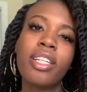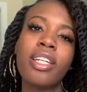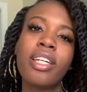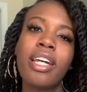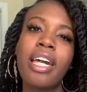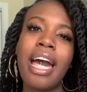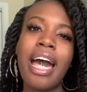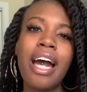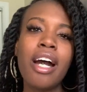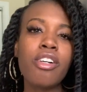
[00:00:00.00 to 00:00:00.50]

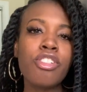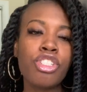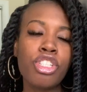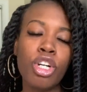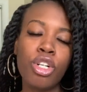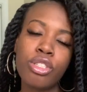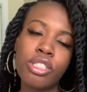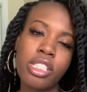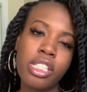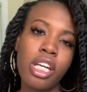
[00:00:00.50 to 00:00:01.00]
Kyle
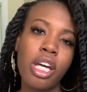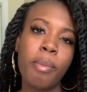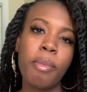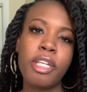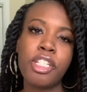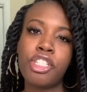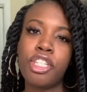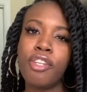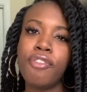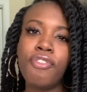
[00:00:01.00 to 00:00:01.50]
shows up
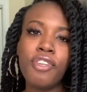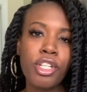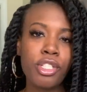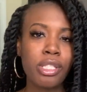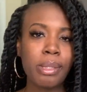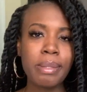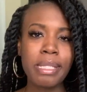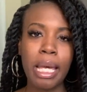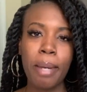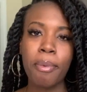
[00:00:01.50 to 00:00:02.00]
and she feels
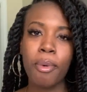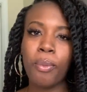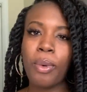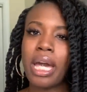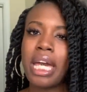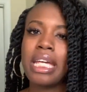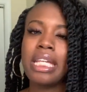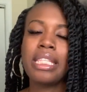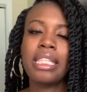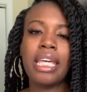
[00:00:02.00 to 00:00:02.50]
some type of
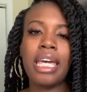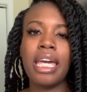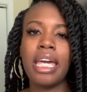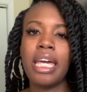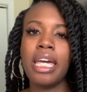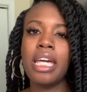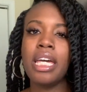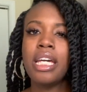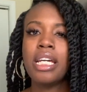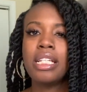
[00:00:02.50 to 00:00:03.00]
way
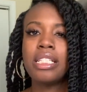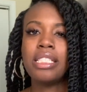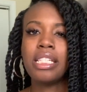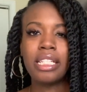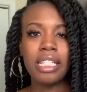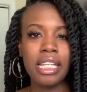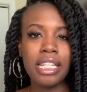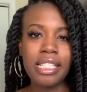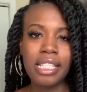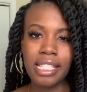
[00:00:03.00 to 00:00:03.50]
that
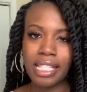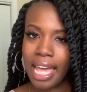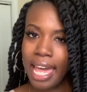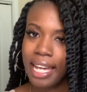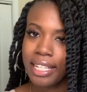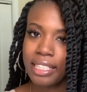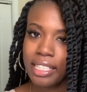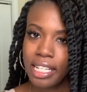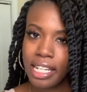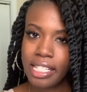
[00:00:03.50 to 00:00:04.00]
Denise is
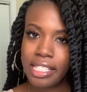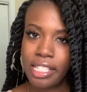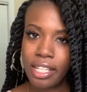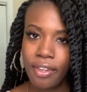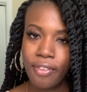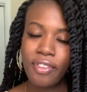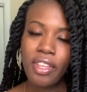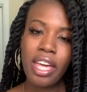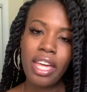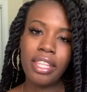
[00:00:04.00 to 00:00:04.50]
acting as
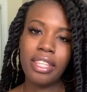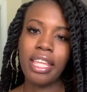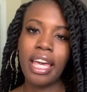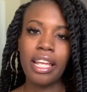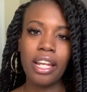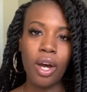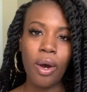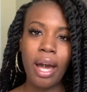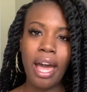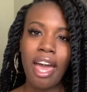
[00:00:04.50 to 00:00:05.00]
if they
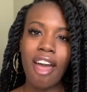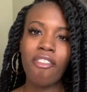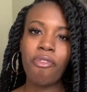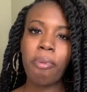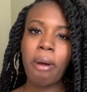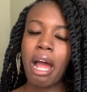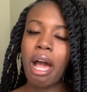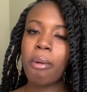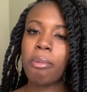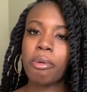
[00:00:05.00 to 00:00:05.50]
don't have
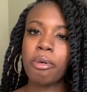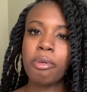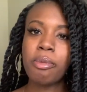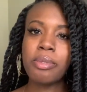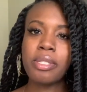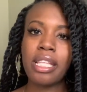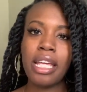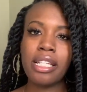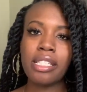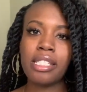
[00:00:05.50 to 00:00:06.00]

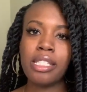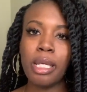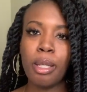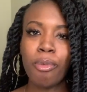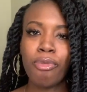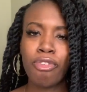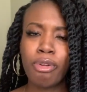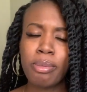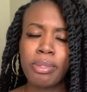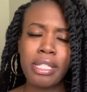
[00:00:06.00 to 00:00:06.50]
problems that stem
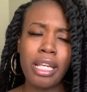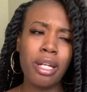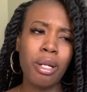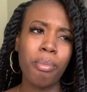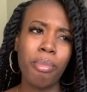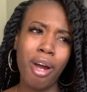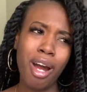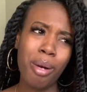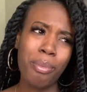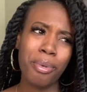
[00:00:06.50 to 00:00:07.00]
from Santa
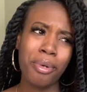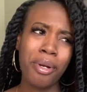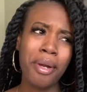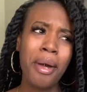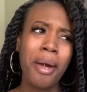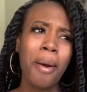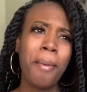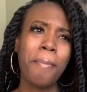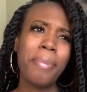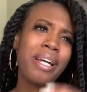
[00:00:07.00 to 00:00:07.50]
Barbara.
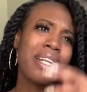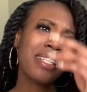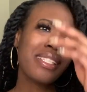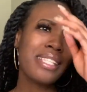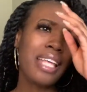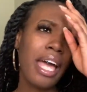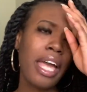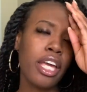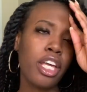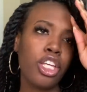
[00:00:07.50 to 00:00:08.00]
But it's
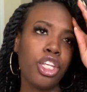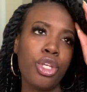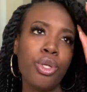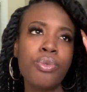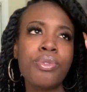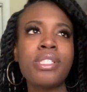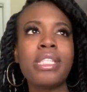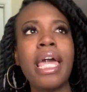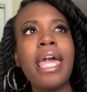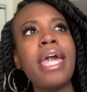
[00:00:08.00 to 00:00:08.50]
like,
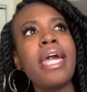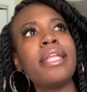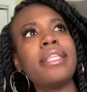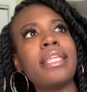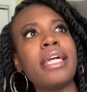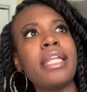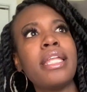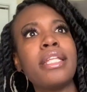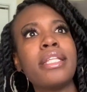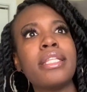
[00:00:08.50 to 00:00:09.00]
you said
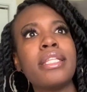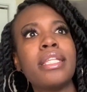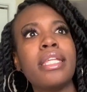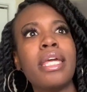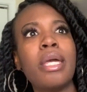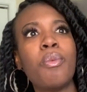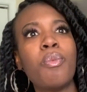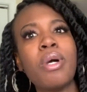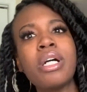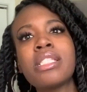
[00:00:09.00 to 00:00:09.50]
that
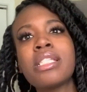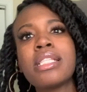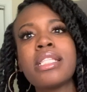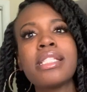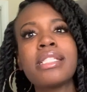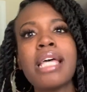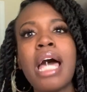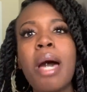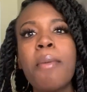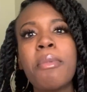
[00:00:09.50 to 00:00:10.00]
it wasn't the
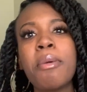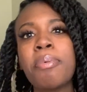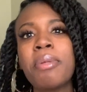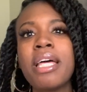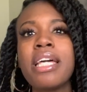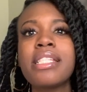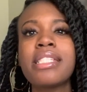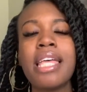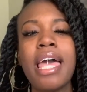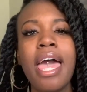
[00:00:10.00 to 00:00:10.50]
time and
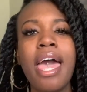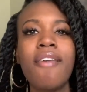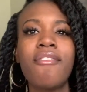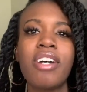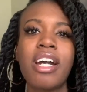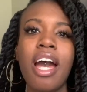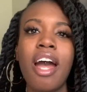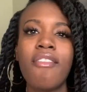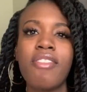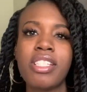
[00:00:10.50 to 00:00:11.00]
place to have a
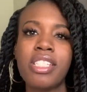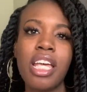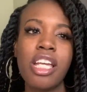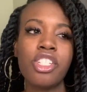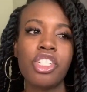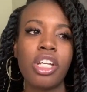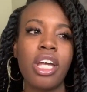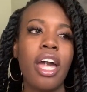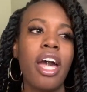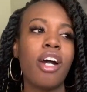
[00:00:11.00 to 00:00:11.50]

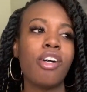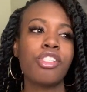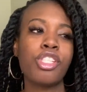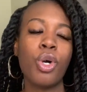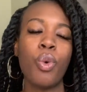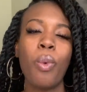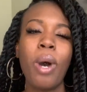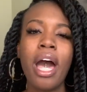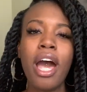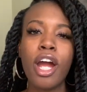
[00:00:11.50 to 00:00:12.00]
conversation, Kyle.
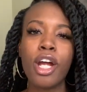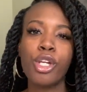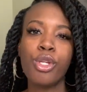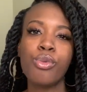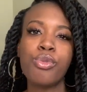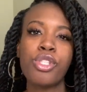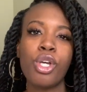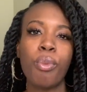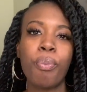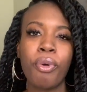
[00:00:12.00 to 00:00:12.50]
So why are
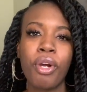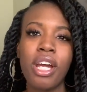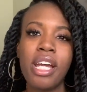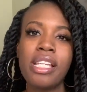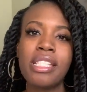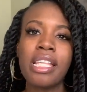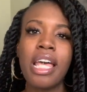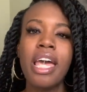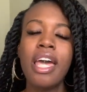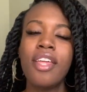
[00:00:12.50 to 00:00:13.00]
you so
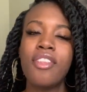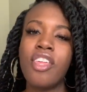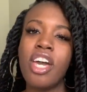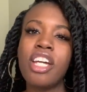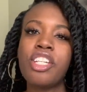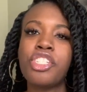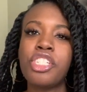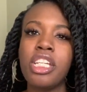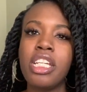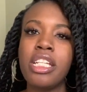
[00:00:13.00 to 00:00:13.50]
pressed
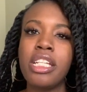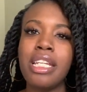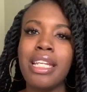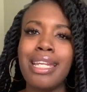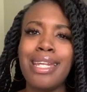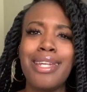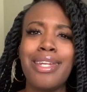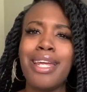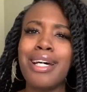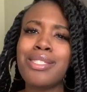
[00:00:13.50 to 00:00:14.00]
that she
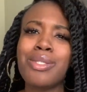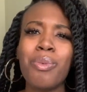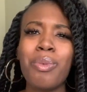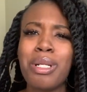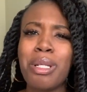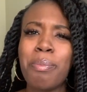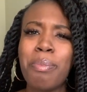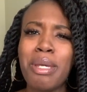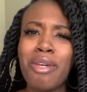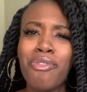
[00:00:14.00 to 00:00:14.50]
doesn't
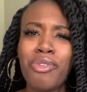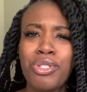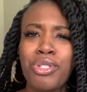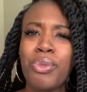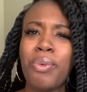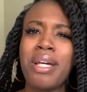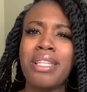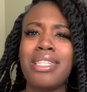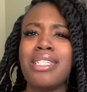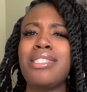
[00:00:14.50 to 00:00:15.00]
want to be with
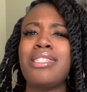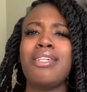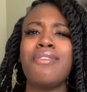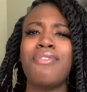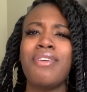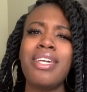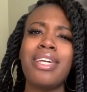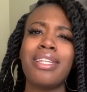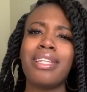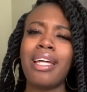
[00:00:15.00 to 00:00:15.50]
you at this
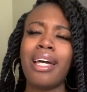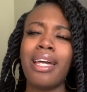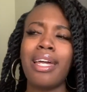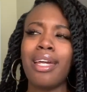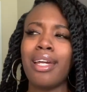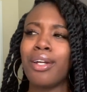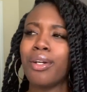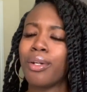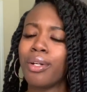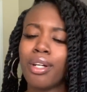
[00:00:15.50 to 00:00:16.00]
event?
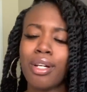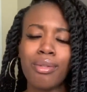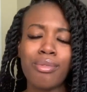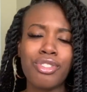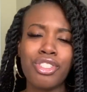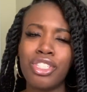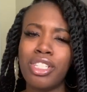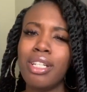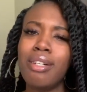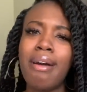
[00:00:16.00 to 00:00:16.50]
Like, girl,
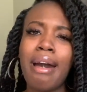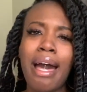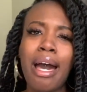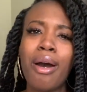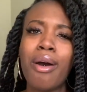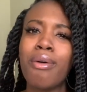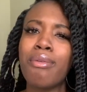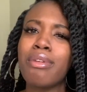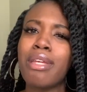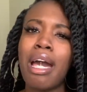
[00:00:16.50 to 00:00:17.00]
chill
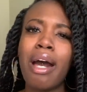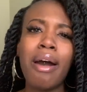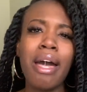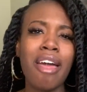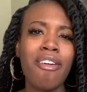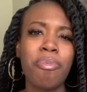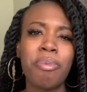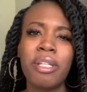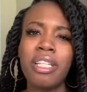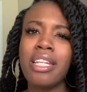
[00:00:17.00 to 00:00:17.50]
out. Y'all
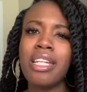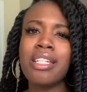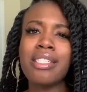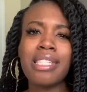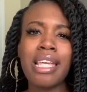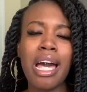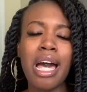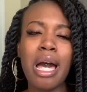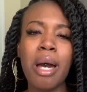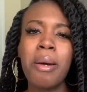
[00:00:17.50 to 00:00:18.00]
have plenty of
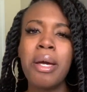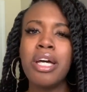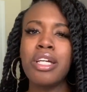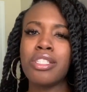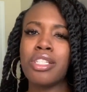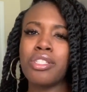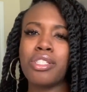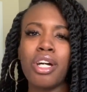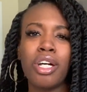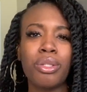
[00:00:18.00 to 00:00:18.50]
time
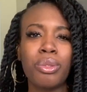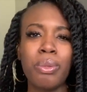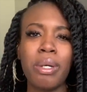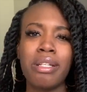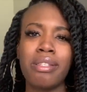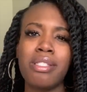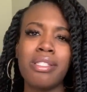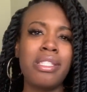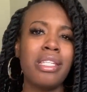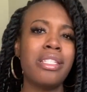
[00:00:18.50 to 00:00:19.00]
to talk
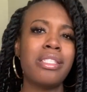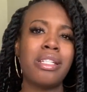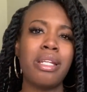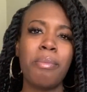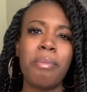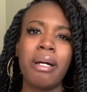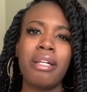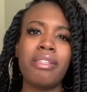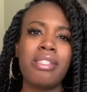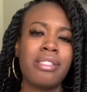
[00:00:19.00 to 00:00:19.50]
throughout the season
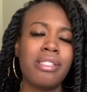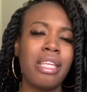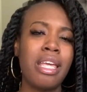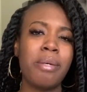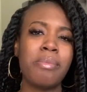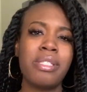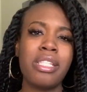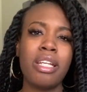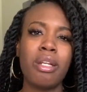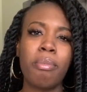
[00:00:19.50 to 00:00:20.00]
about this
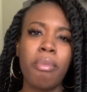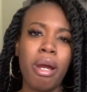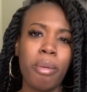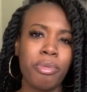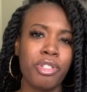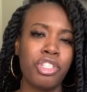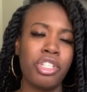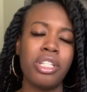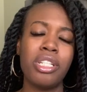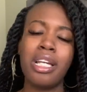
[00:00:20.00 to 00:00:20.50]
damn Santa Barbara shit.